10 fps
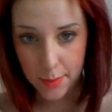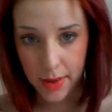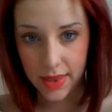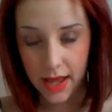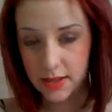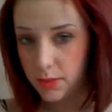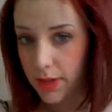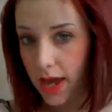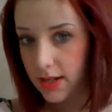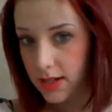But that has to
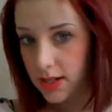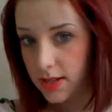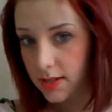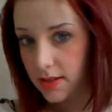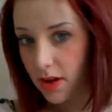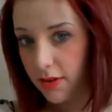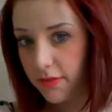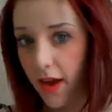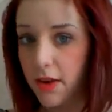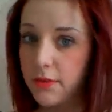be edited and
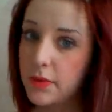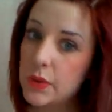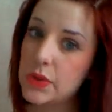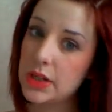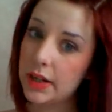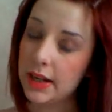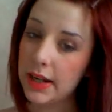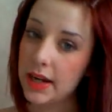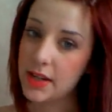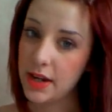stuff, and
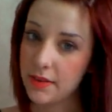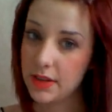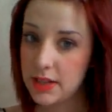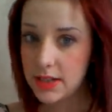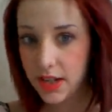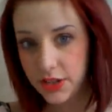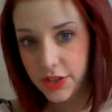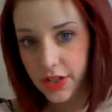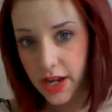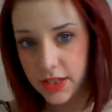unfortunately I don't have the internet
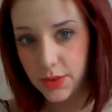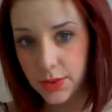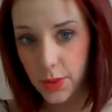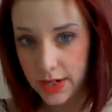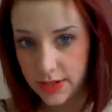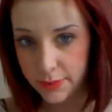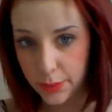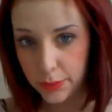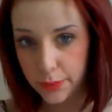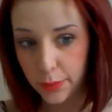just yet, so it's quite
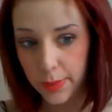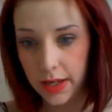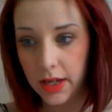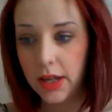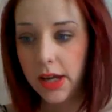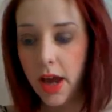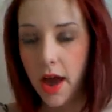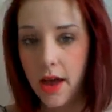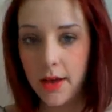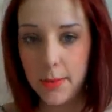difficult for me.
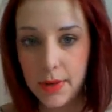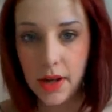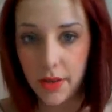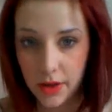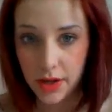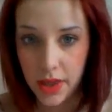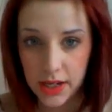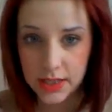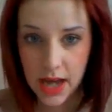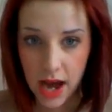Another good
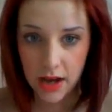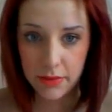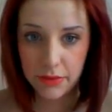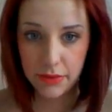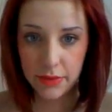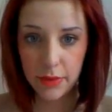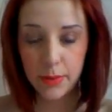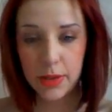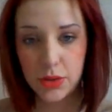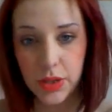thing to have if you're
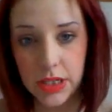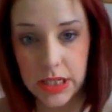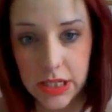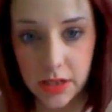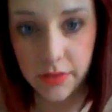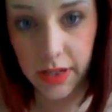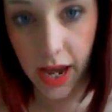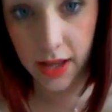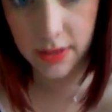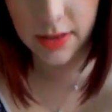being treated for
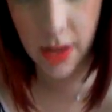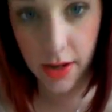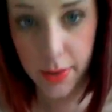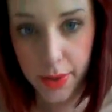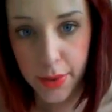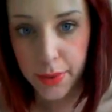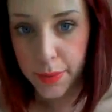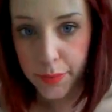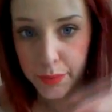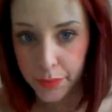cancer,
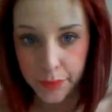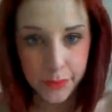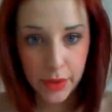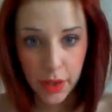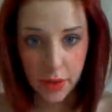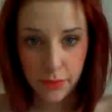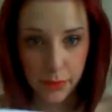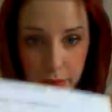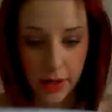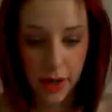
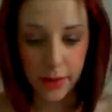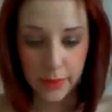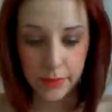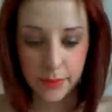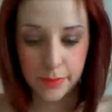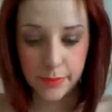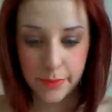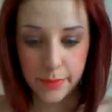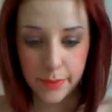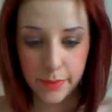you know,
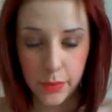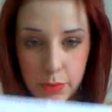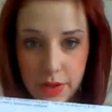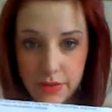all